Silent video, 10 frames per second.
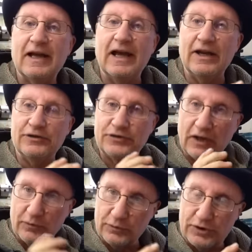and it
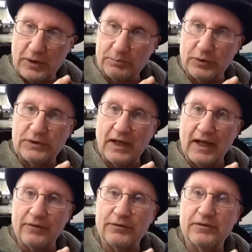said it was shipped the
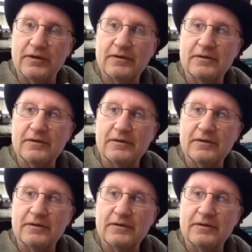10th,